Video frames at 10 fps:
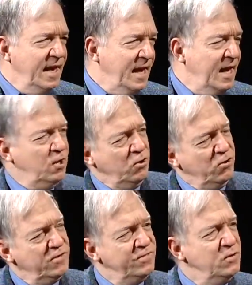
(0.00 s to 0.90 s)
How
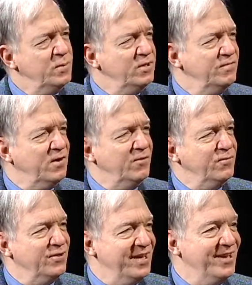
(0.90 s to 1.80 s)
long have you been involved
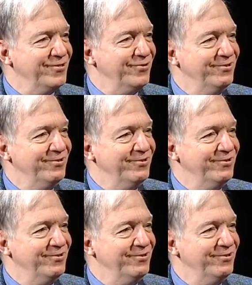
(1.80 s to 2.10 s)
with the council?